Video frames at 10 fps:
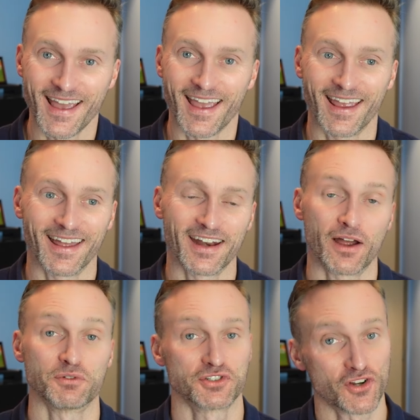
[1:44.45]
and I
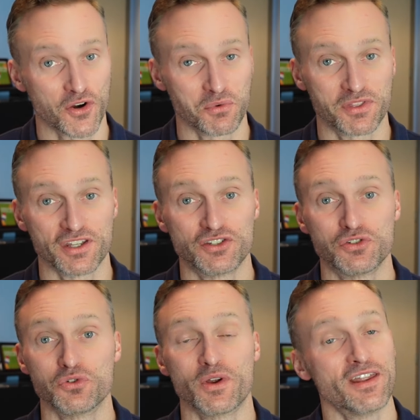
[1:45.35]
will start with the
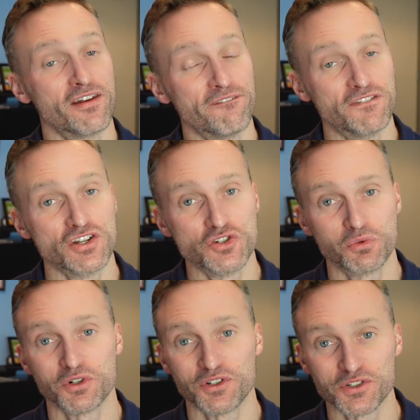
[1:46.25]
two
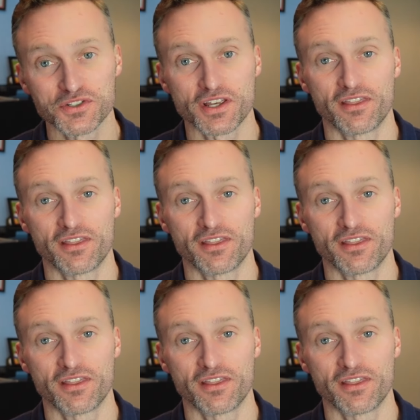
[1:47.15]
individuals